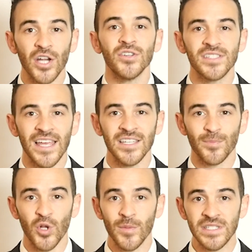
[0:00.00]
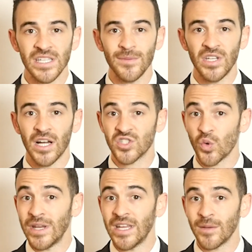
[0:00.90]
understand diplomacy beyond
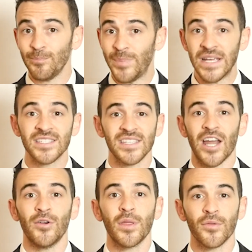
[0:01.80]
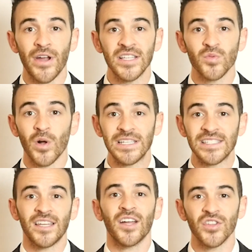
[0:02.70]
tweeting big scary threats while he's
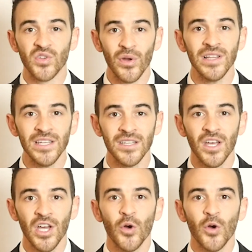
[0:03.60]
sitting on the toilet,